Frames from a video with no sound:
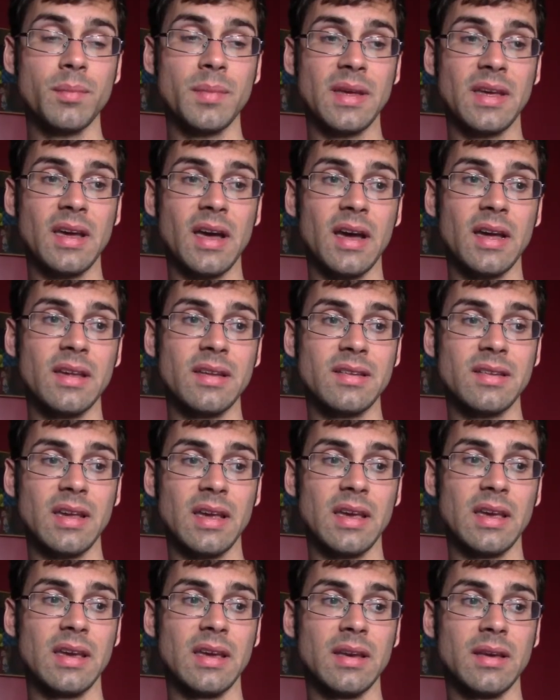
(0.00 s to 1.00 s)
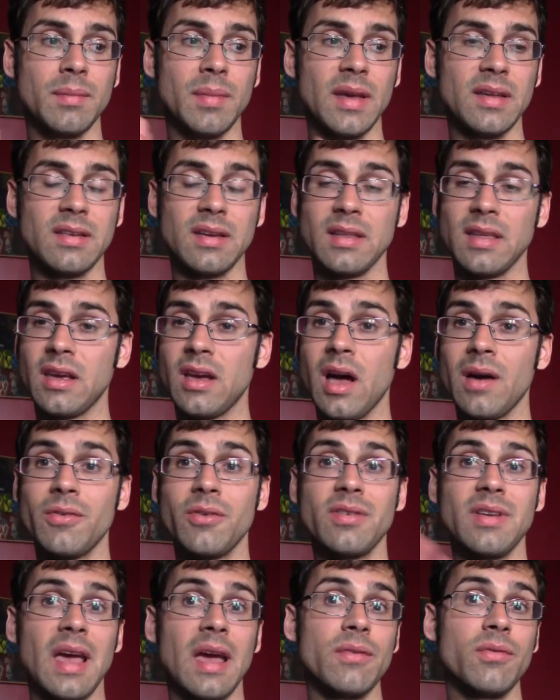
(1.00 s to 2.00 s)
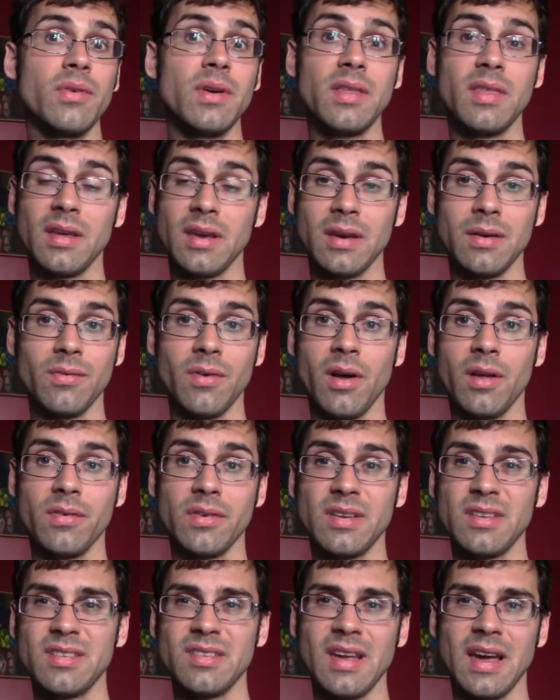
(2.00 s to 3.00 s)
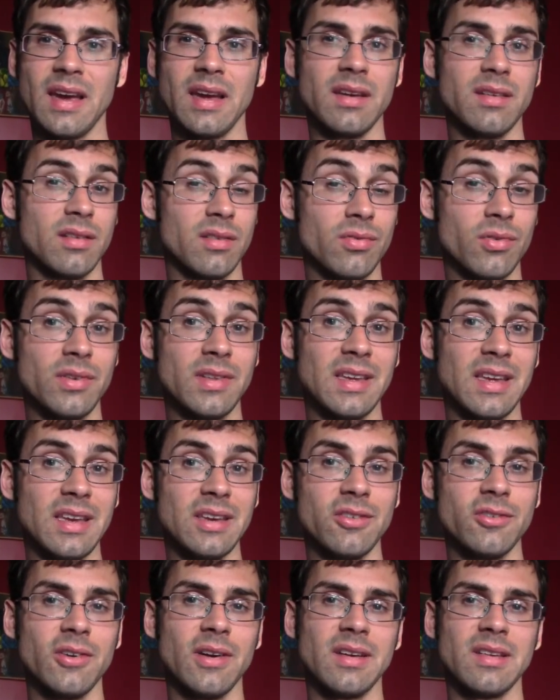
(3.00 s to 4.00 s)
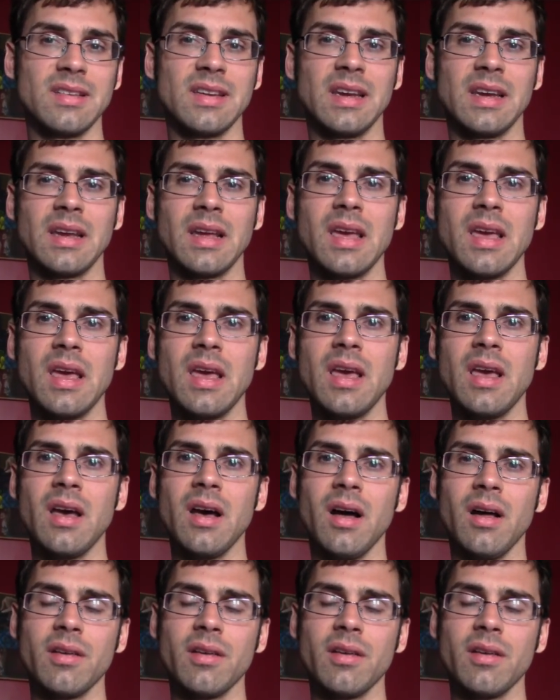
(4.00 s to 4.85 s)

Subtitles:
because it basically covers everything involving science. It's really interesting.